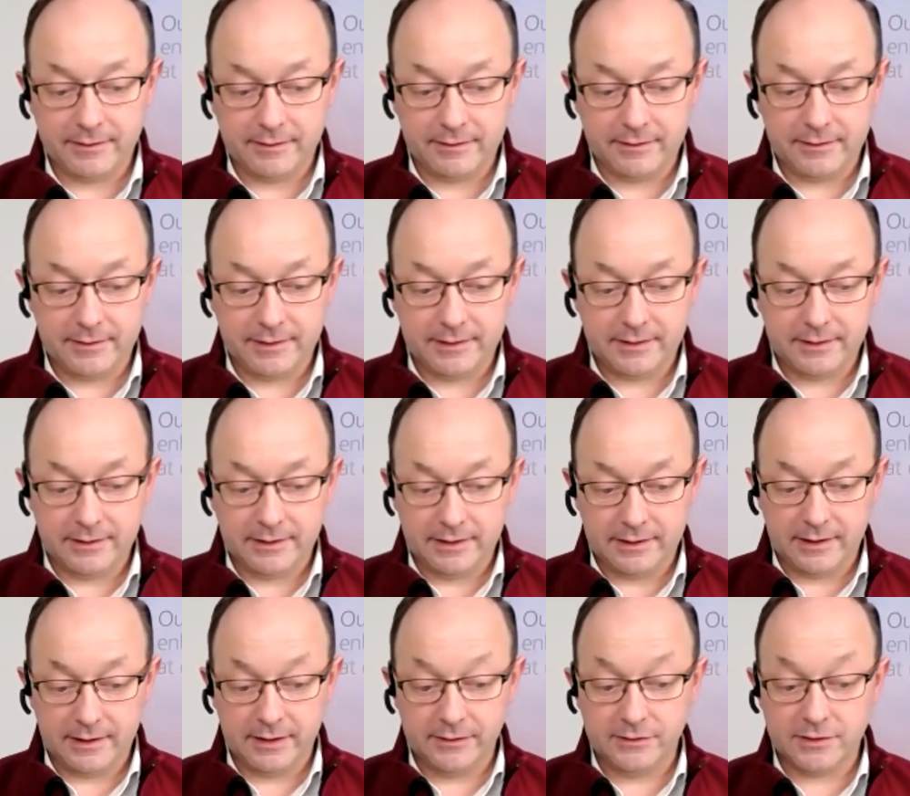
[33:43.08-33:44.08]
the
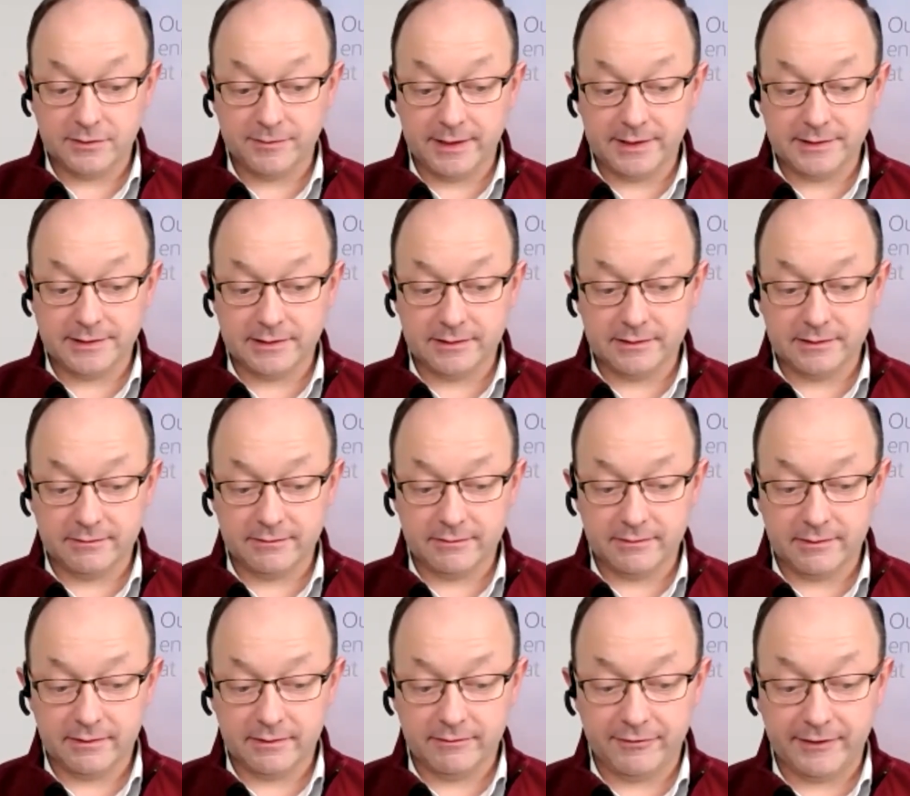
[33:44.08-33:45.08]
Intumescent
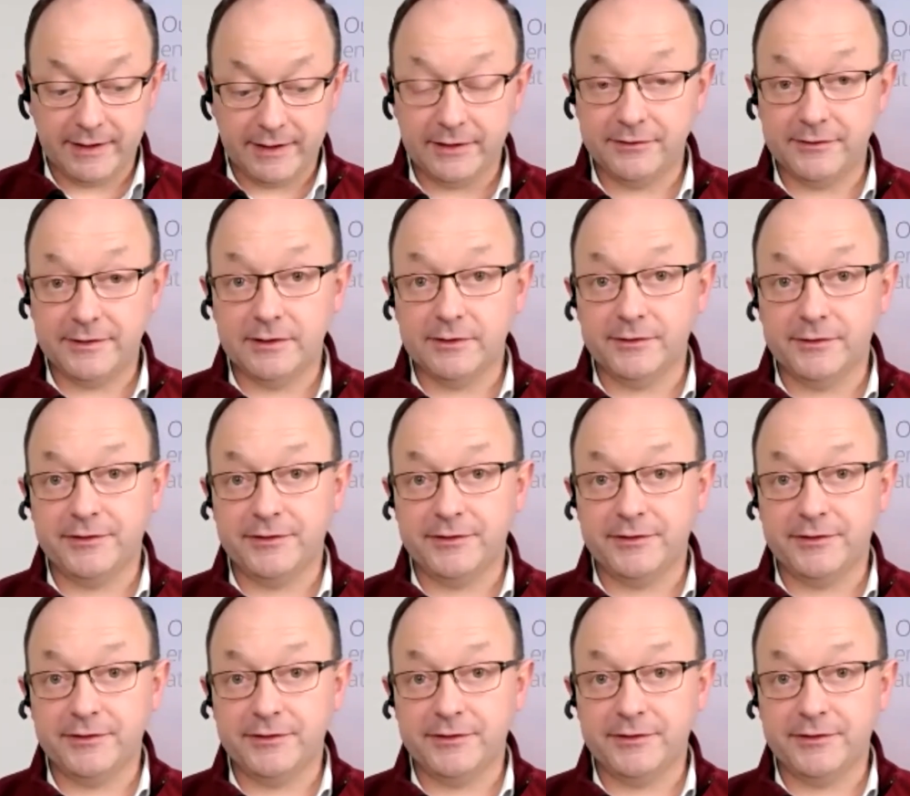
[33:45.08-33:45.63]
Fire Seals